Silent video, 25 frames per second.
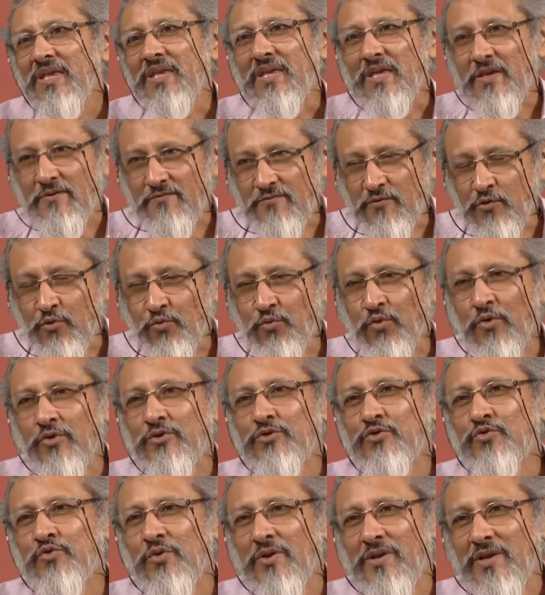If you
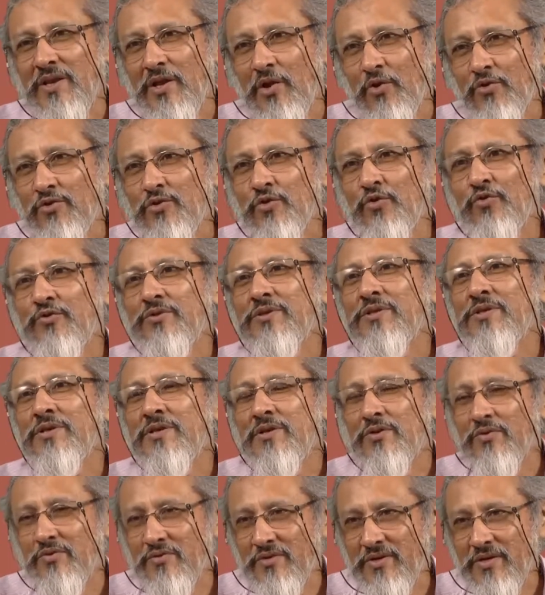want to allow your
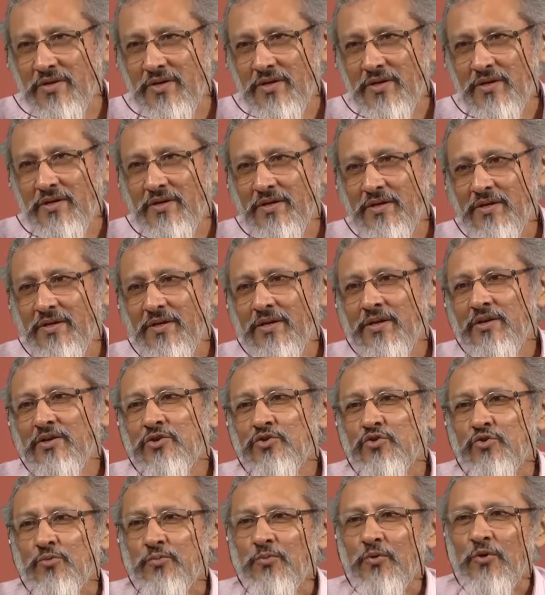theory
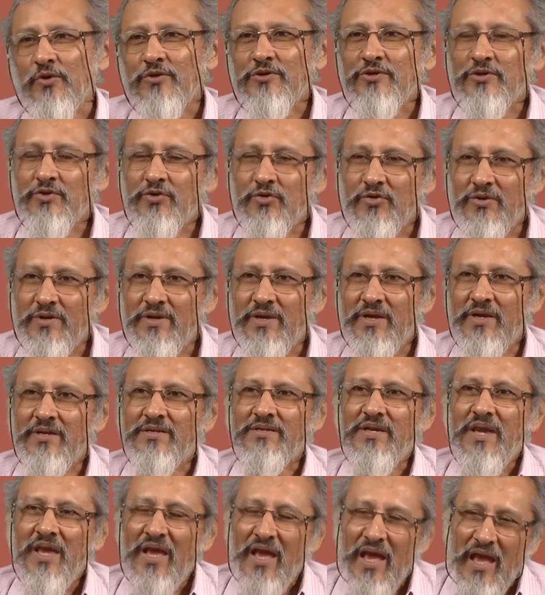to
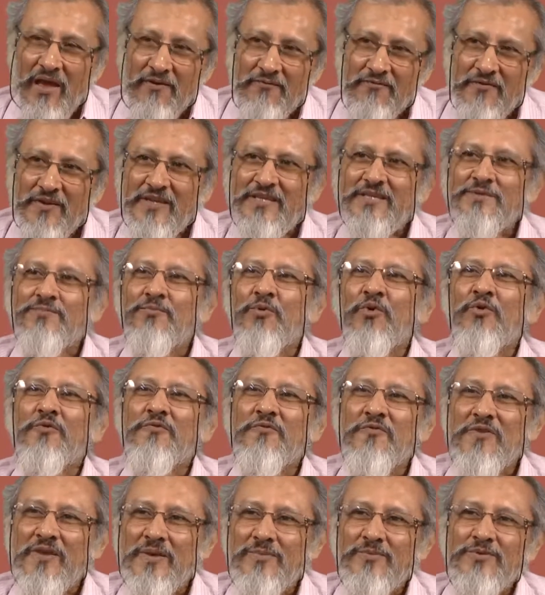postulate affix
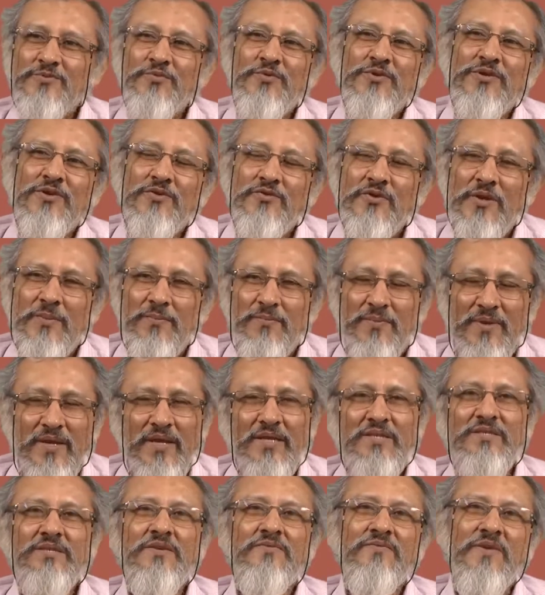morphemes with a
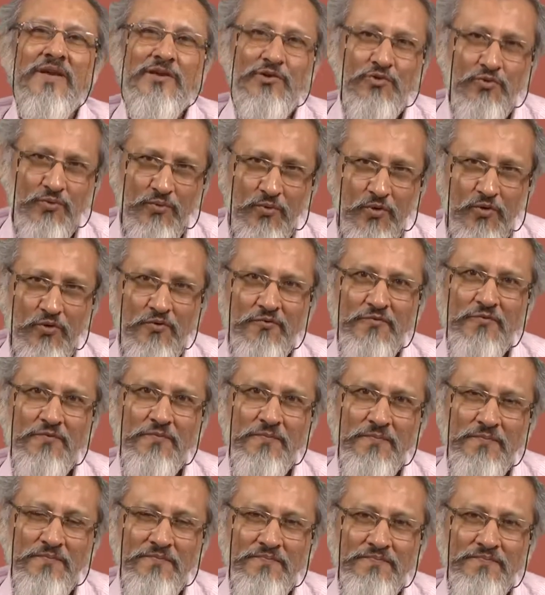replacive allomorph,